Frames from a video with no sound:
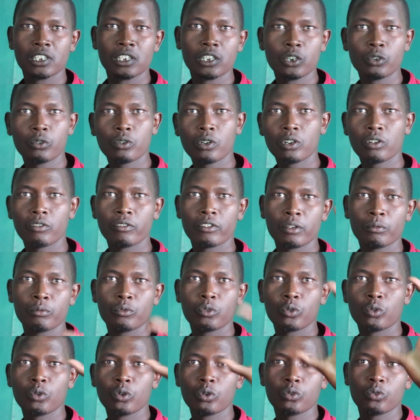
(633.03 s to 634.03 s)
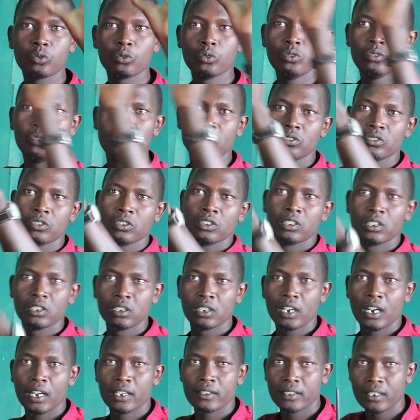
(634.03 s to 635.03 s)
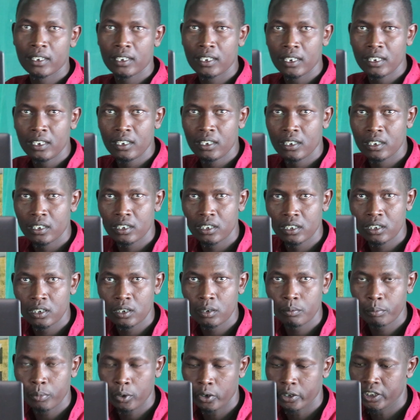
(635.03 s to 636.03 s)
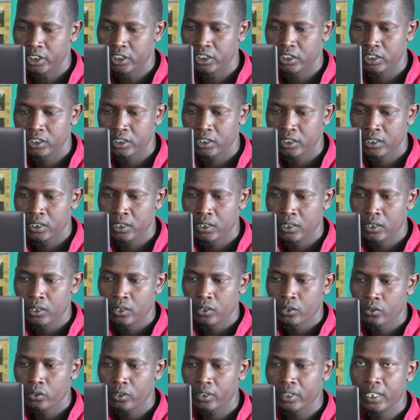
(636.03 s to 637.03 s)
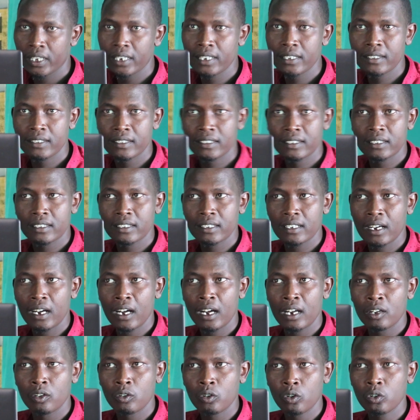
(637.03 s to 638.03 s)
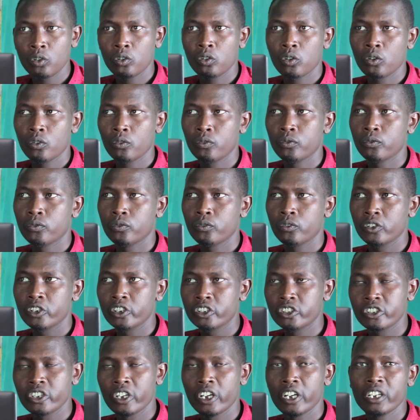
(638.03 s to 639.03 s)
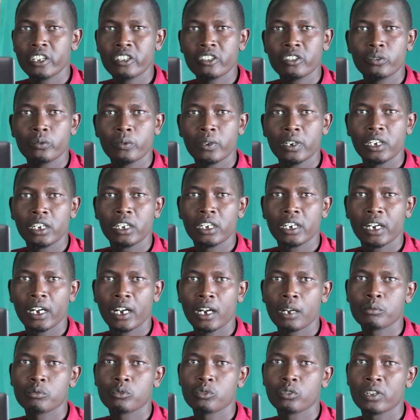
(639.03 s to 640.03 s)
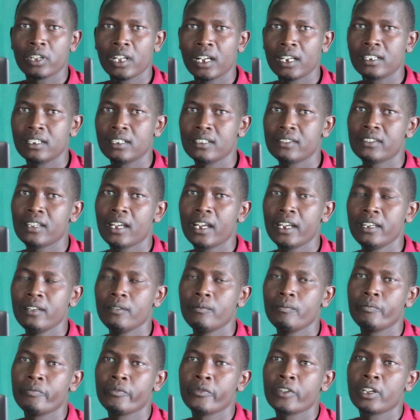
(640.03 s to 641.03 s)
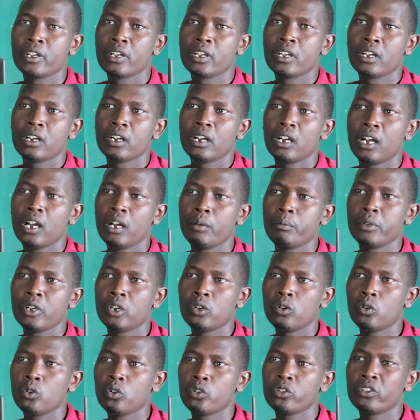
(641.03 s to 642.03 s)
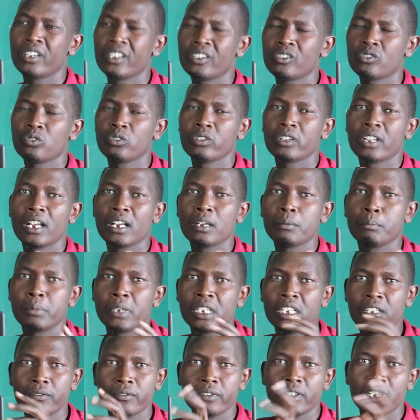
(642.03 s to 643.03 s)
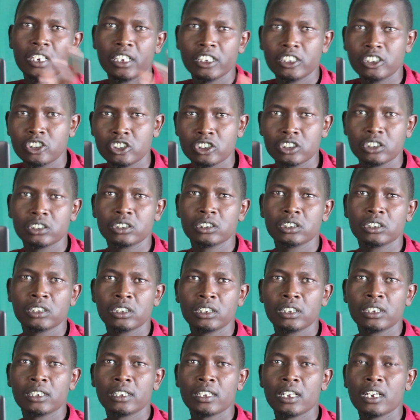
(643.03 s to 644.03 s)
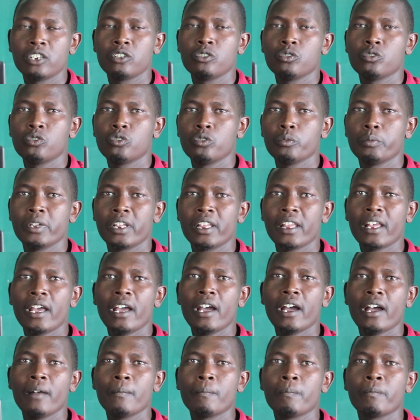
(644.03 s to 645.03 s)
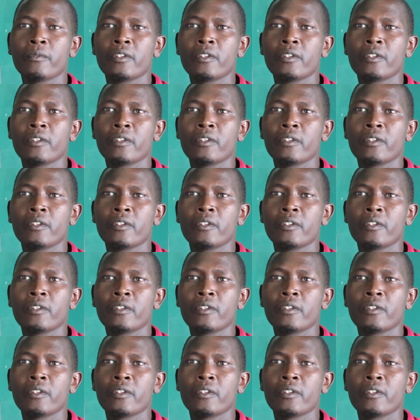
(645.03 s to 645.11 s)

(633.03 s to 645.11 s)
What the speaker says: each one of them to go to a certain point. So there's a lot of change when it comes to that design, because there's not that big village that used to be there.